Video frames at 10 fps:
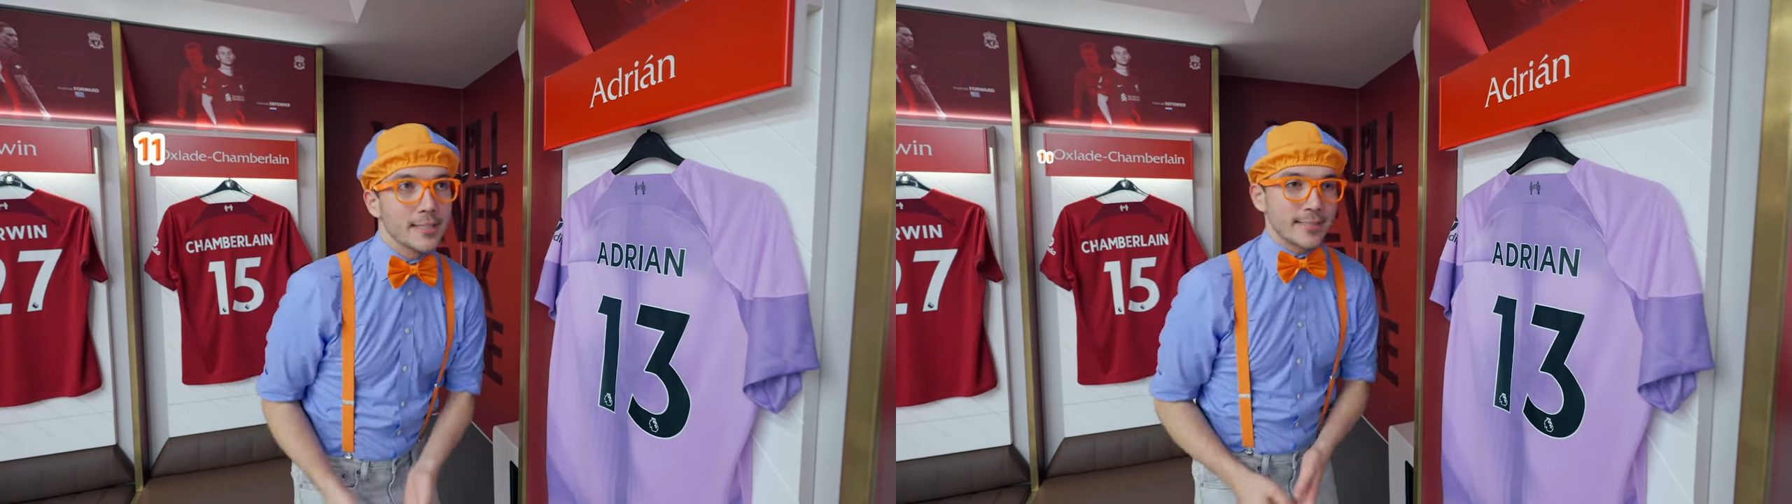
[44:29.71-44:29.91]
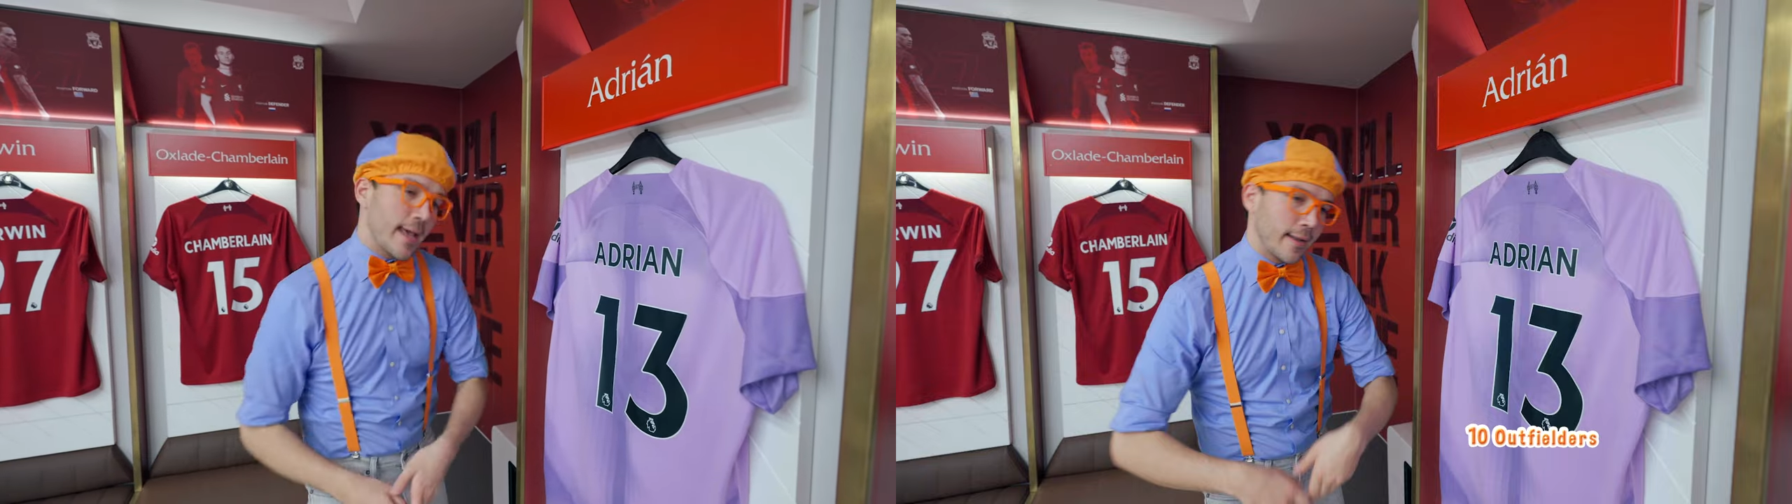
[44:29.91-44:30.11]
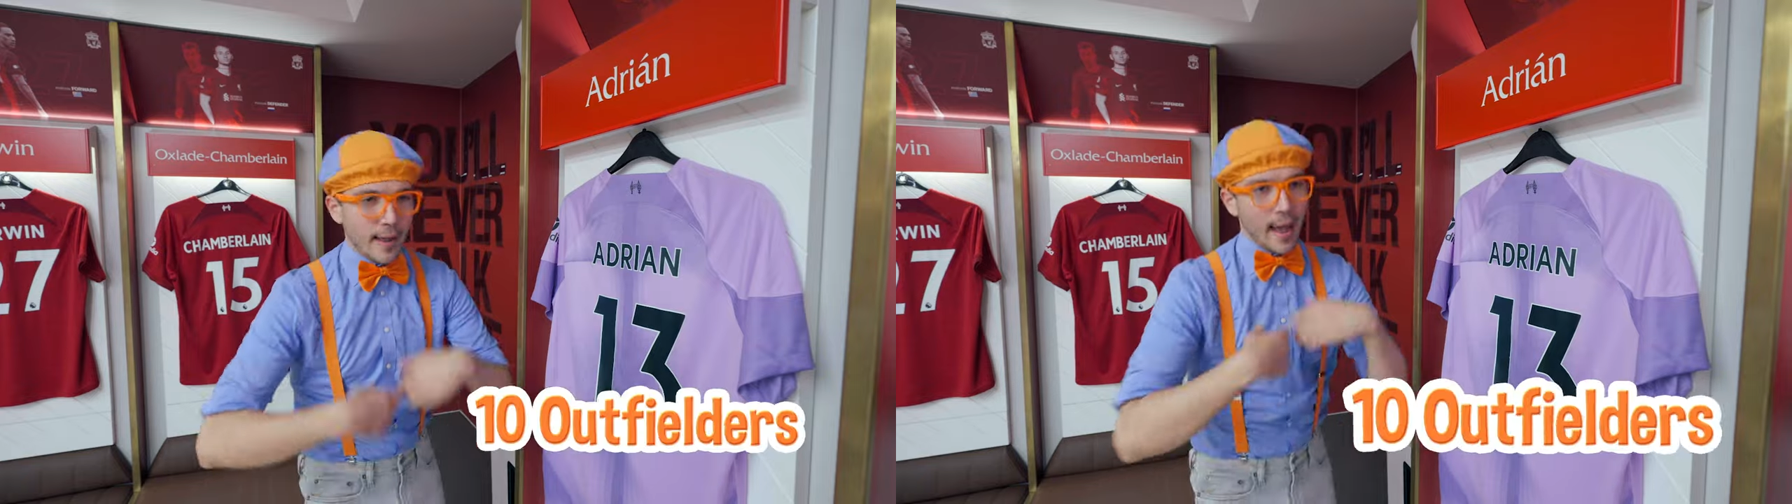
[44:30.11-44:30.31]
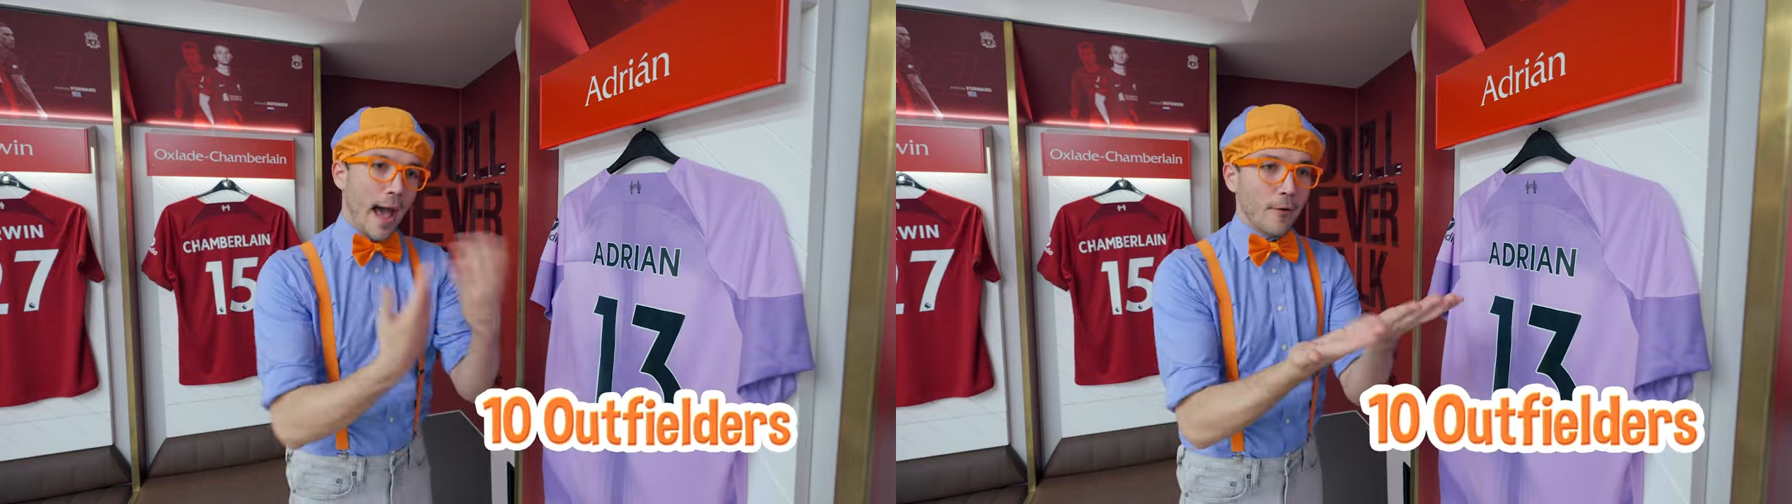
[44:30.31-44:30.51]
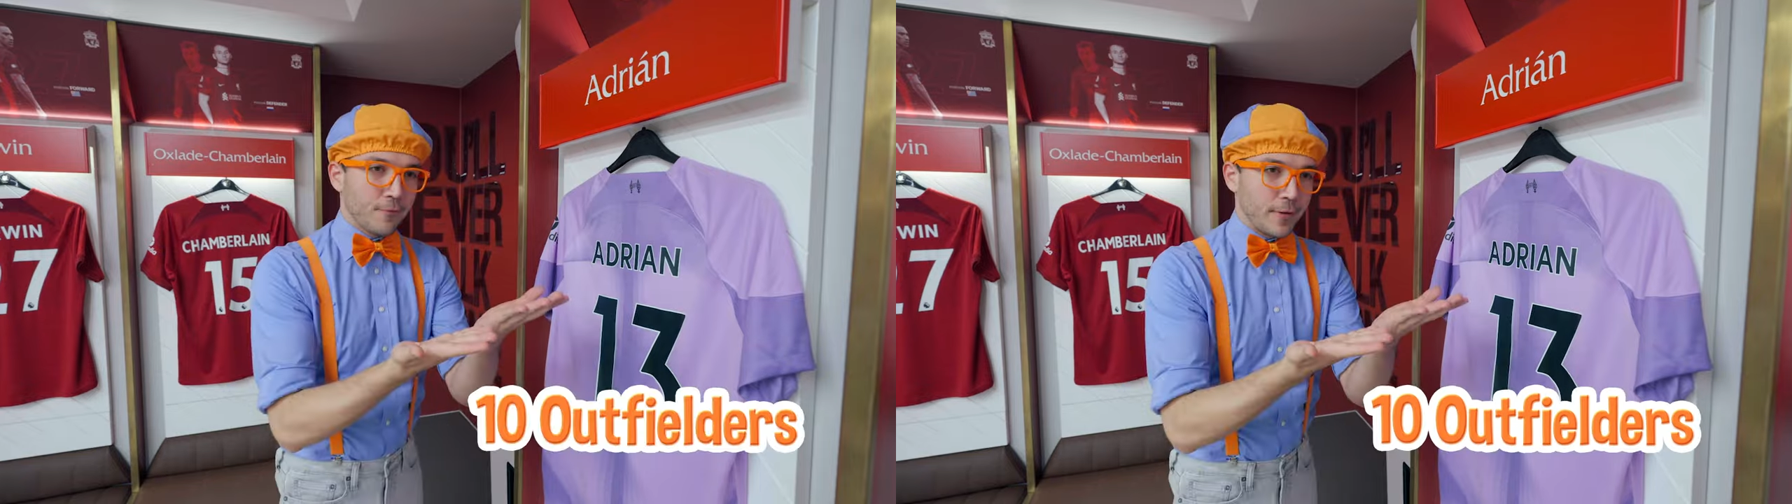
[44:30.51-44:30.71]
10
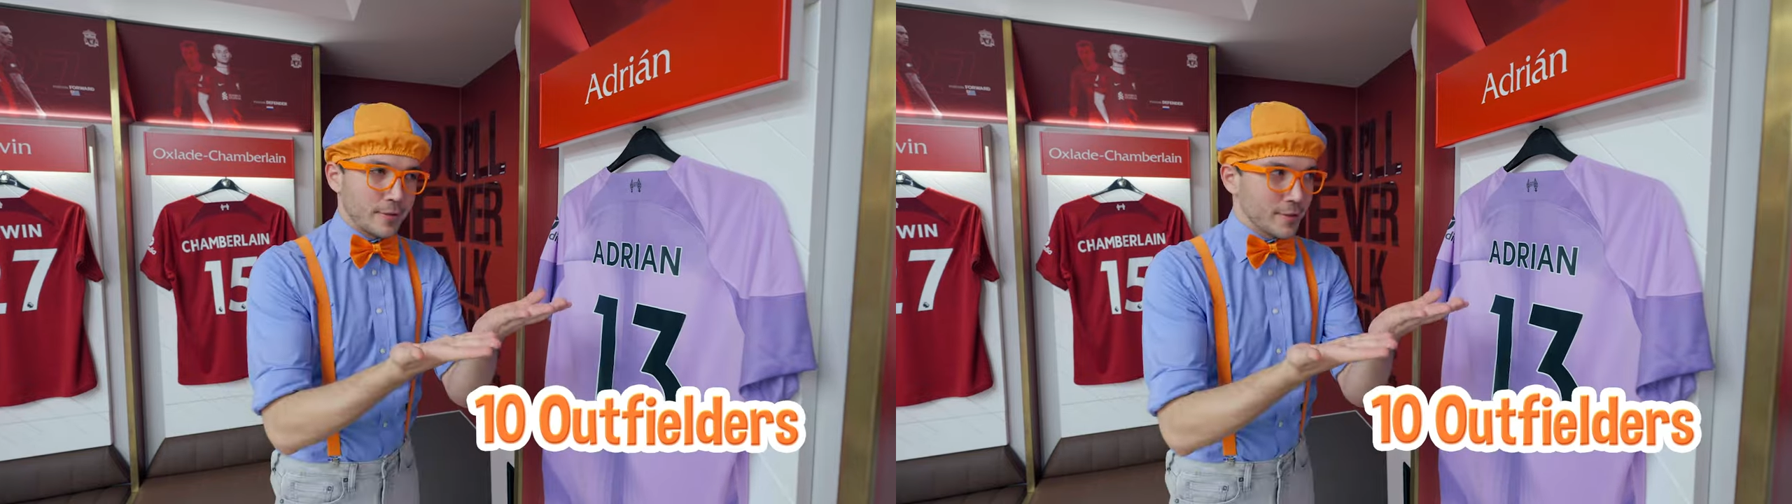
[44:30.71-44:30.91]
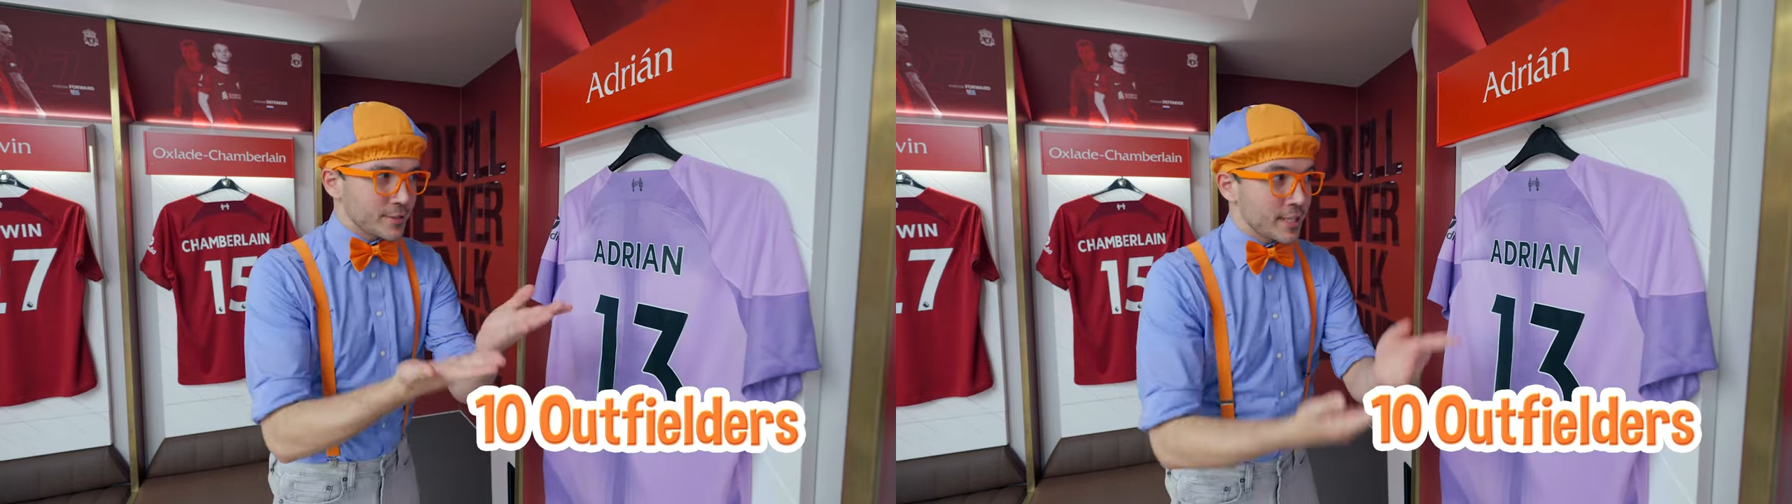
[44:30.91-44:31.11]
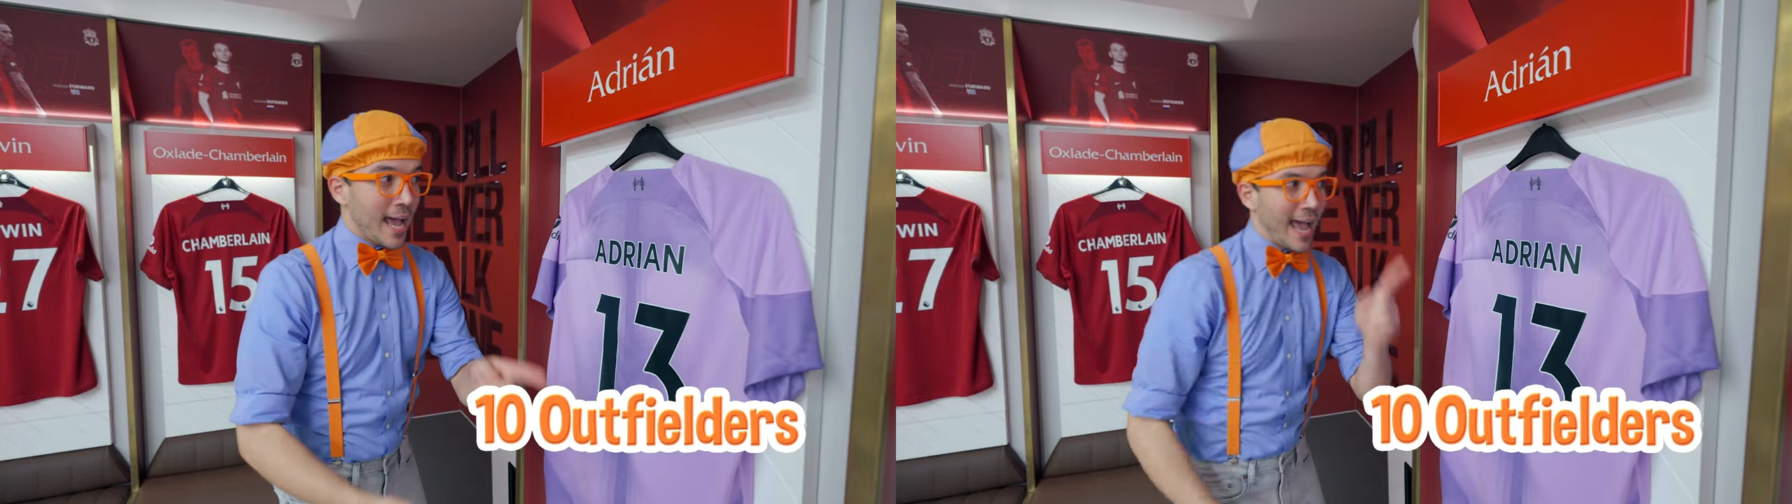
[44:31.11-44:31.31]
outfielders,